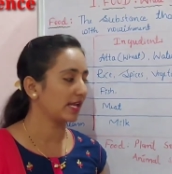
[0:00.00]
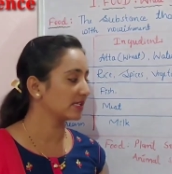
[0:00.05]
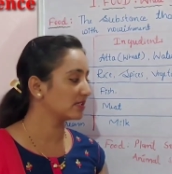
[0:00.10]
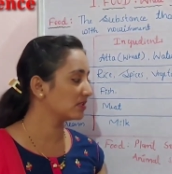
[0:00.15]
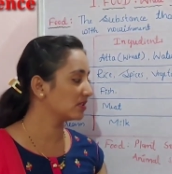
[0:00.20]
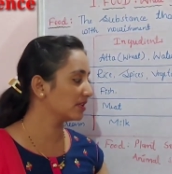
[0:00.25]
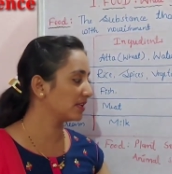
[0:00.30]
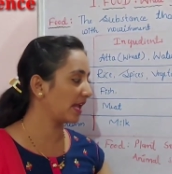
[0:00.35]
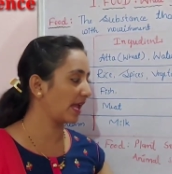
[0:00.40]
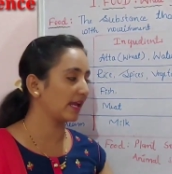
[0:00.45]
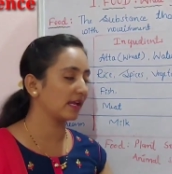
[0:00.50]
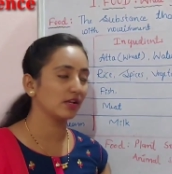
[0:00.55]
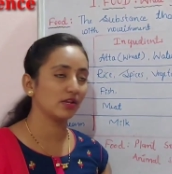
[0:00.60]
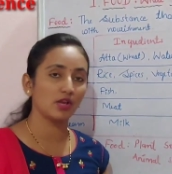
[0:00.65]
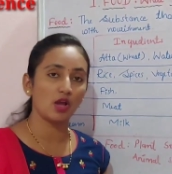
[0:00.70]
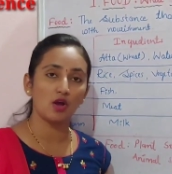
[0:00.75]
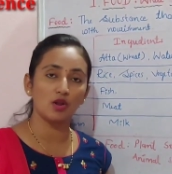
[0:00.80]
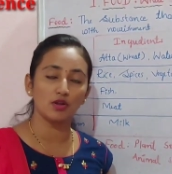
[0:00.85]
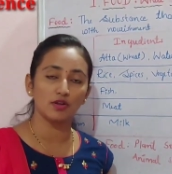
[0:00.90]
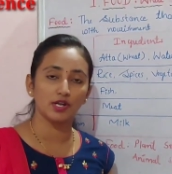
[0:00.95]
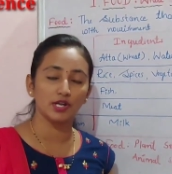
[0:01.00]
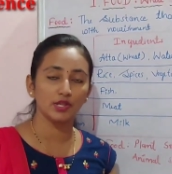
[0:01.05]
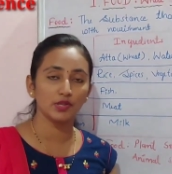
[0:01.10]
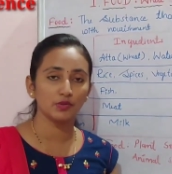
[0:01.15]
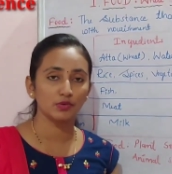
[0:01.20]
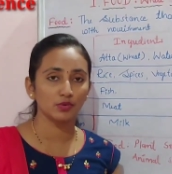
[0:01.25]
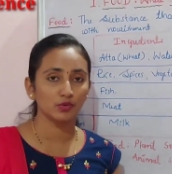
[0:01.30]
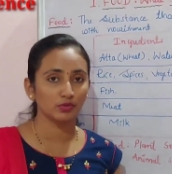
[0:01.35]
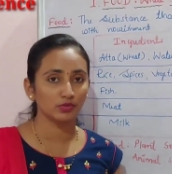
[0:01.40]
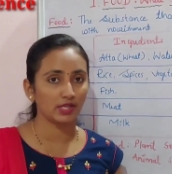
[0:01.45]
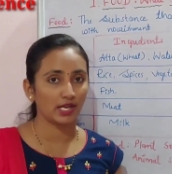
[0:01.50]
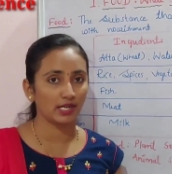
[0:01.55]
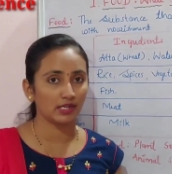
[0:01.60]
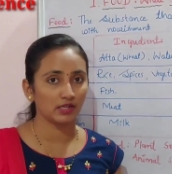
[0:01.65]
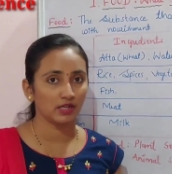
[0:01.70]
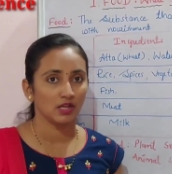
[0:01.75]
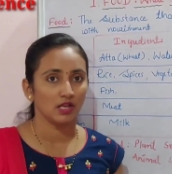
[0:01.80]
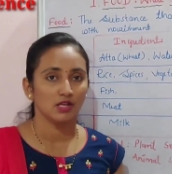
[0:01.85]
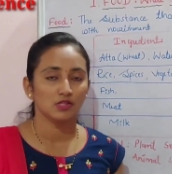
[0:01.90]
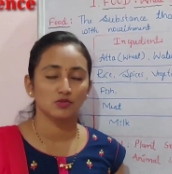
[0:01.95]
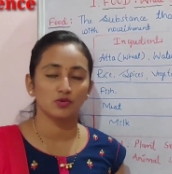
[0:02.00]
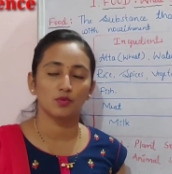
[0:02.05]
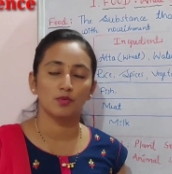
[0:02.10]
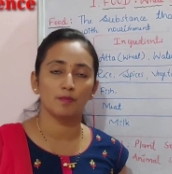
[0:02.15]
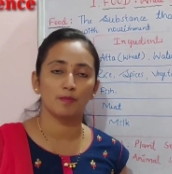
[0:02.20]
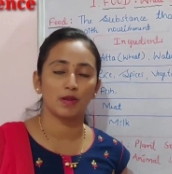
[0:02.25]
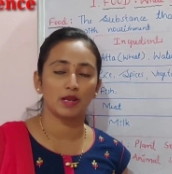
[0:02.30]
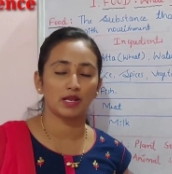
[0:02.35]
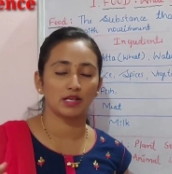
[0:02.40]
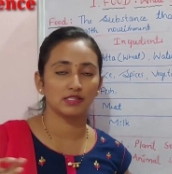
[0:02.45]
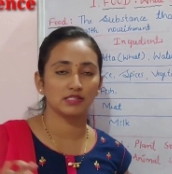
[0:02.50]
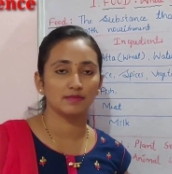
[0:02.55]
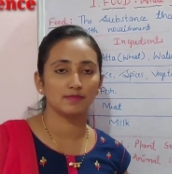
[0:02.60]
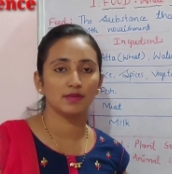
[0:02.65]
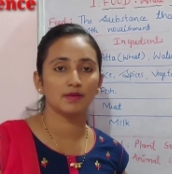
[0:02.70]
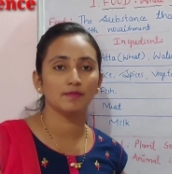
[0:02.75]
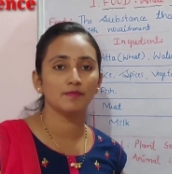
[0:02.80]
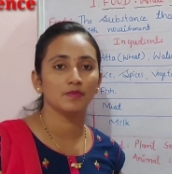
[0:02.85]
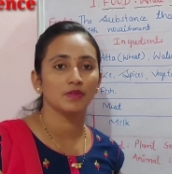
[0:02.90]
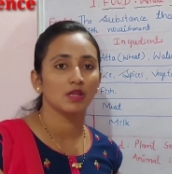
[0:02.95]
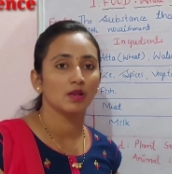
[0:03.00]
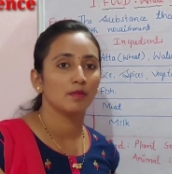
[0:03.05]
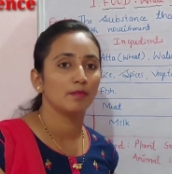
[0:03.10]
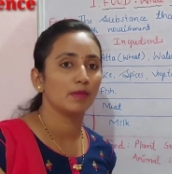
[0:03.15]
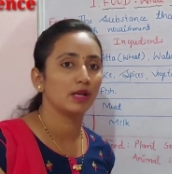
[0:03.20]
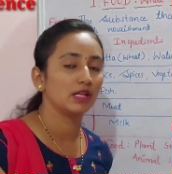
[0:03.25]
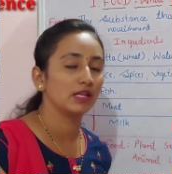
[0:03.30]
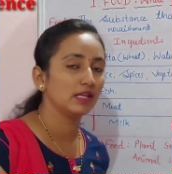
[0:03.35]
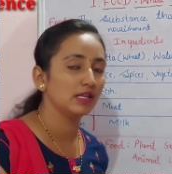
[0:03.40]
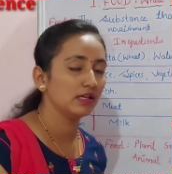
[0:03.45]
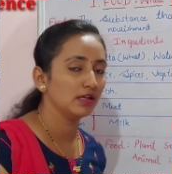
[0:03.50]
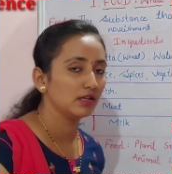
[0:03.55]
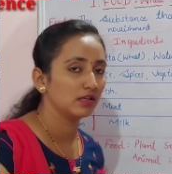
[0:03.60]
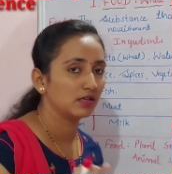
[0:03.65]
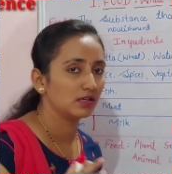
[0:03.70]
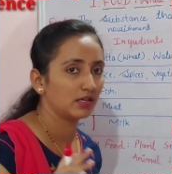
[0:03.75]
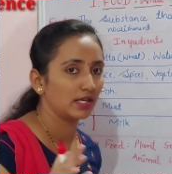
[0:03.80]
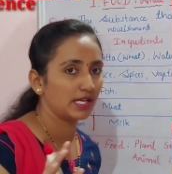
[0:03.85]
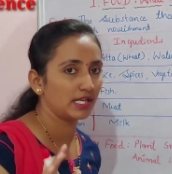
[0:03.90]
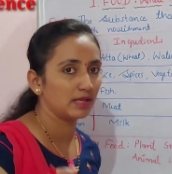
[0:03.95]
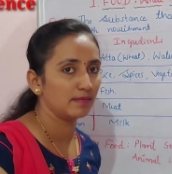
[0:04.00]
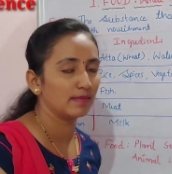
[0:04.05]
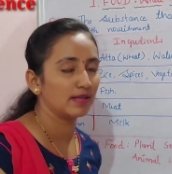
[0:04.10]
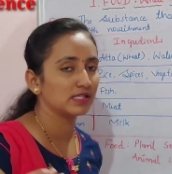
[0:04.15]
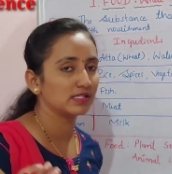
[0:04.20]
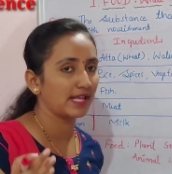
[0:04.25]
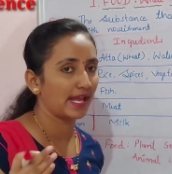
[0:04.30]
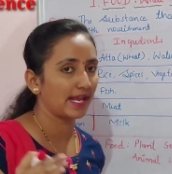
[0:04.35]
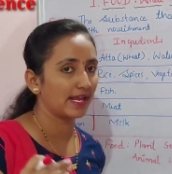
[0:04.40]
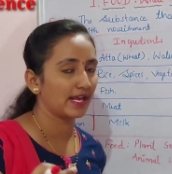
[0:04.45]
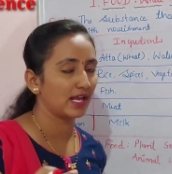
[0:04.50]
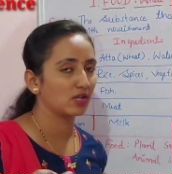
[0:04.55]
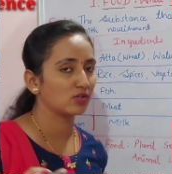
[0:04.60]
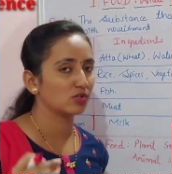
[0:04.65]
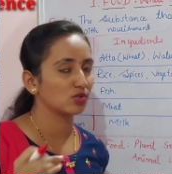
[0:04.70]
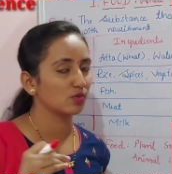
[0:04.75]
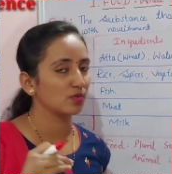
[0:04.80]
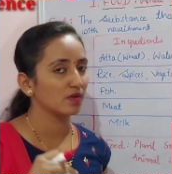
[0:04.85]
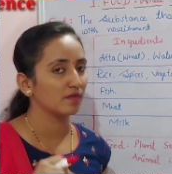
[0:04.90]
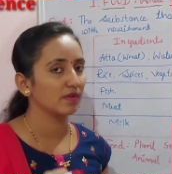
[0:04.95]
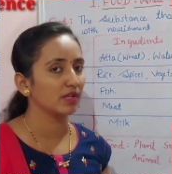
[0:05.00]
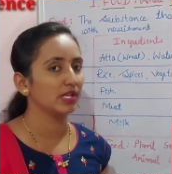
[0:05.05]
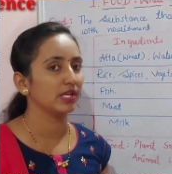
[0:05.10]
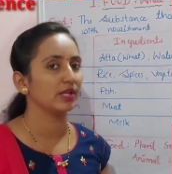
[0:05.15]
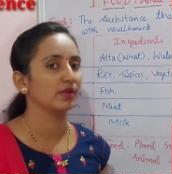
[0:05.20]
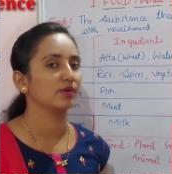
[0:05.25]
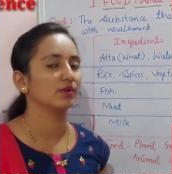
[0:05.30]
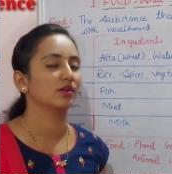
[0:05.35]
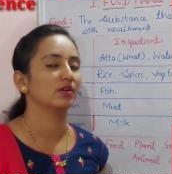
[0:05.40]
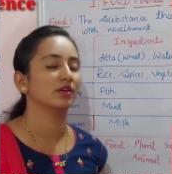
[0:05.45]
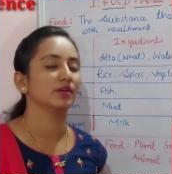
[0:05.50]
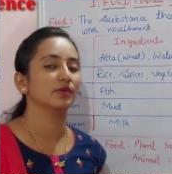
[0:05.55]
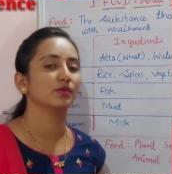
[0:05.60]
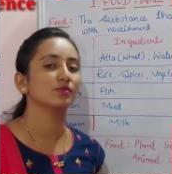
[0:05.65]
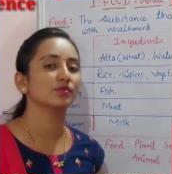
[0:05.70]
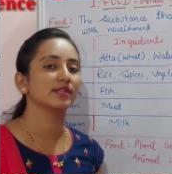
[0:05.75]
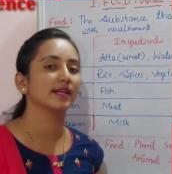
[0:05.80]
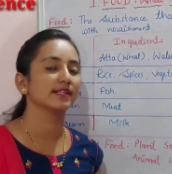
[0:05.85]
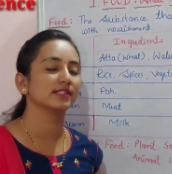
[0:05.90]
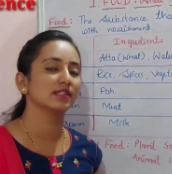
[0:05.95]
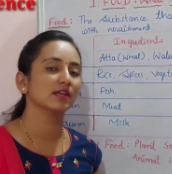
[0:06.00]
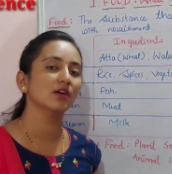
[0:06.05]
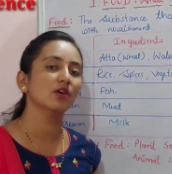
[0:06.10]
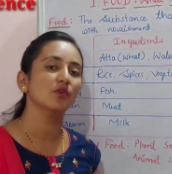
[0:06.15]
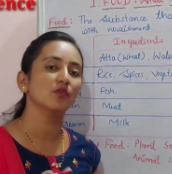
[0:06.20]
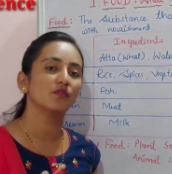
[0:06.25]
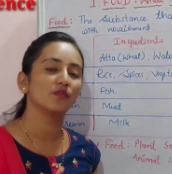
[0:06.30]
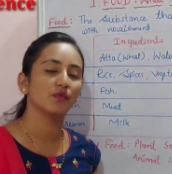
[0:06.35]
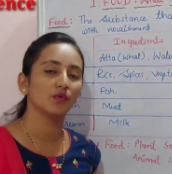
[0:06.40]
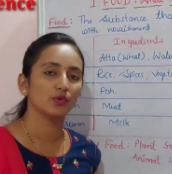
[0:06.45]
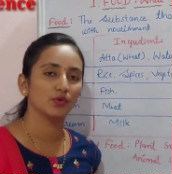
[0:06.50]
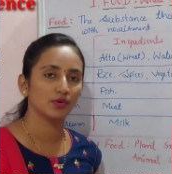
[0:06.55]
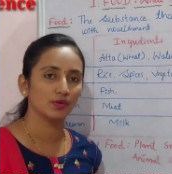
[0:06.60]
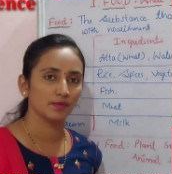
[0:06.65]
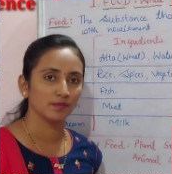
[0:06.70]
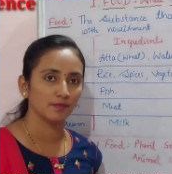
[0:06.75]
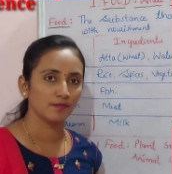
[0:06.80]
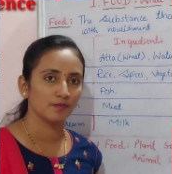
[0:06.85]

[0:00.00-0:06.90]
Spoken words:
Next, egg, we already you know that. So maximum many animals egg also we will use as a food.